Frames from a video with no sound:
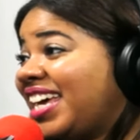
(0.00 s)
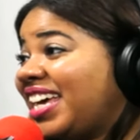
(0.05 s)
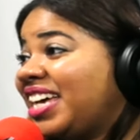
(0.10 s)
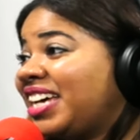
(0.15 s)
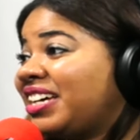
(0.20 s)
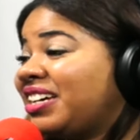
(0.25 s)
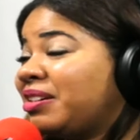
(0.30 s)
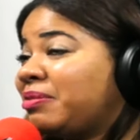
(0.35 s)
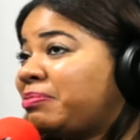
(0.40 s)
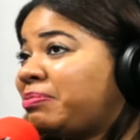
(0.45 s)

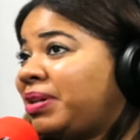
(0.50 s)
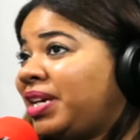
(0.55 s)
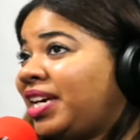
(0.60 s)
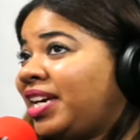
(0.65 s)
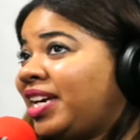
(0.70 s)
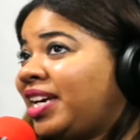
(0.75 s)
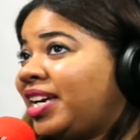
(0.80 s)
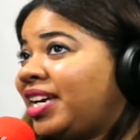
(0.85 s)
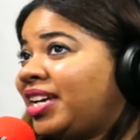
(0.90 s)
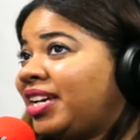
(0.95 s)
It could
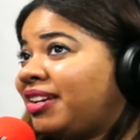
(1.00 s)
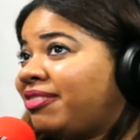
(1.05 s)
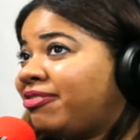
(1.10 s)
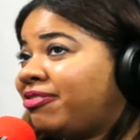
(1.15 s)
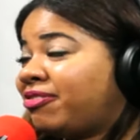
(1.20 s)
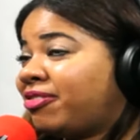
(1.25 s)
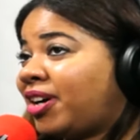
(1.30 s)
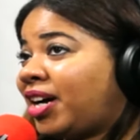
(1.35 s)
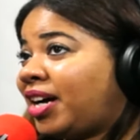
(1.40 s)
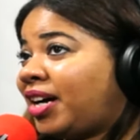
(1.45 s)
be
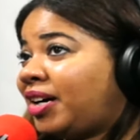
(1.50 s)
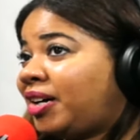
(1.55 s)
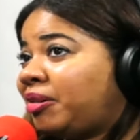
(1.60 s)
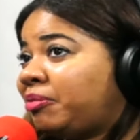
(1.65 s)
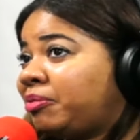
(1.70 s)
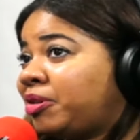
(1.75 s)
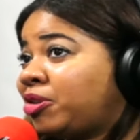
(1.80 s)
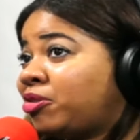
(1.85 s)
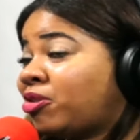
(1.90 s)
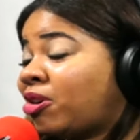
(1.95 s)

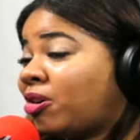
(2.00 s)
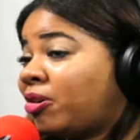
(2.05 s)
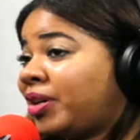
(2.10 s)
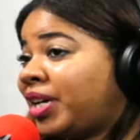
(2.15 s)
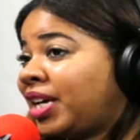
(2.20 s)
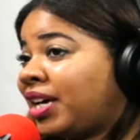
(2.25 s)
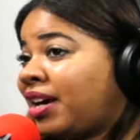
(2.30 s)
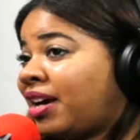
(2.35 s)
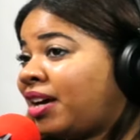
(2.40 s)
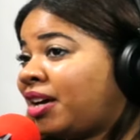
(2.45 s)
from
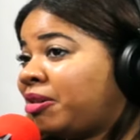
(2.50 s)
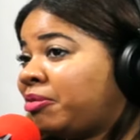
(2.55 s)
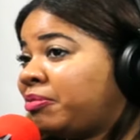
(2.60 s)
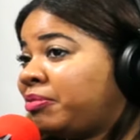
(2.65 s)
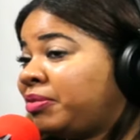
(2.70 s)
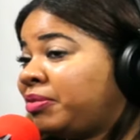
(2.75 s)
growing up,